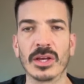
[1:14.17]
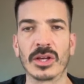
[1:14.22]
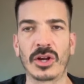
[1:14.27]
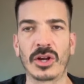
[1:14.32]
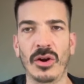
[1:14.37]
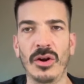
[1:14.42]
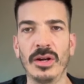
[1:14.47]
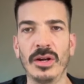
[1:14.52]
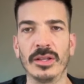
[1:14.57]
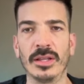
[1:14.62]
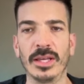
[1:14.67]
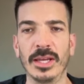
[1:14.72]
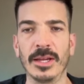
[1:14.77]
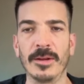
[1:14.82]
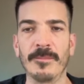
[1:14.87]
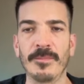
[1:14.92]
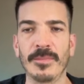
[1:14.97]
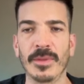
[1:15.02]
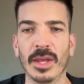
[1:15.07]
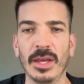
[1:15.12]

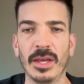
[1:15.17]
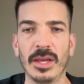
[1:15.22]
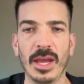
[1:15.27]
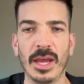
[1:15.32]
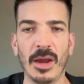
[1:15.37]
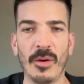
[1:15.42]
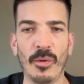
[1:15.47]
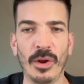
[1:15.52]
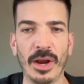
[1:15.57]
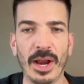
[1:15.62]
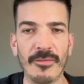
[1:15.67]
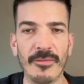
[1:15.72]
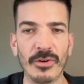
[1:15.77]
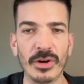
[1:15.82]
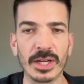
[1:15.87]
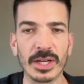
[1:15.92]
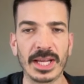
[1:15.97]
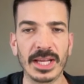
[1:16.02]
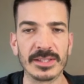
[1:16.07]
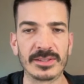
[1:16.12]
currently. And
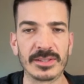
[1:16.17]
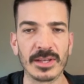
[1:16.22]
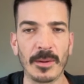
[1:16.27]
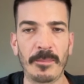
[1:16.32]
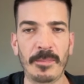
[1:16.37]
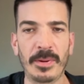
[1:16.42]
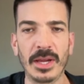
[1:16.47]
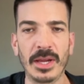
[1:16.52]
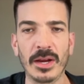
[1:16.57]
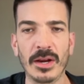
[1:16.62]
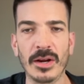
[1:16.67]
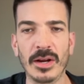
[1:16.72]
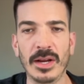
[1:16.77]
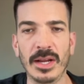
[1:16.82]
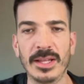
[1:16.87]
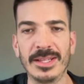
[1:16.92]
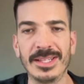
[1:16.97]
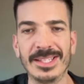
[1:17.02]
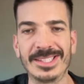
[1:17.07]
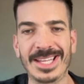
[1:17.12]
whenever it gets up here
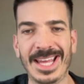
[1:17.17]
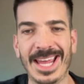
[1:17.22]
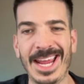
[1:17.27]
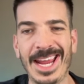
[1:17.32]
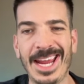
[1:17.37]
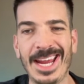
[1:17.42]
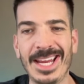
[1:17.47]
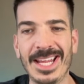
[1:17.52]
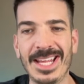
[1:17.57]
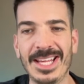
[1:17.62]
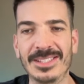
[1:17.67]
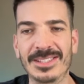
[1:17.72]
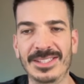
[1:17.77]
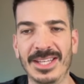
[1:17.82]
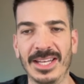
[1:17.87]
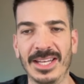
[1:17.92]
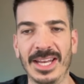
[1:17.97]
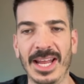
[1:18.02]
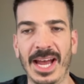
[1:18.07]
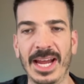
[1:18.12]
in these
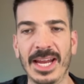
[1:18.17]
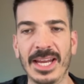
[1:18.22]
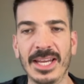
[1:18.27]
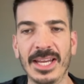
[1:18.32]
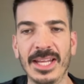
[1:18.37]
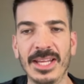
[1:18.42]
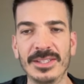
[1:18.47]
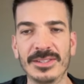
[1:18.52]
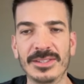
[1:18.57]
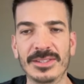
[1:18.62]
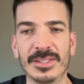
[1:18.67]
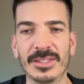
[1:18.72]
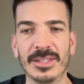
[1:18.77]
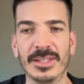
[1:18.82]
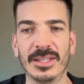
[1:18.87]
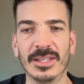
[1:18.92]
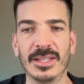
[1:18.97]
80s and 90s,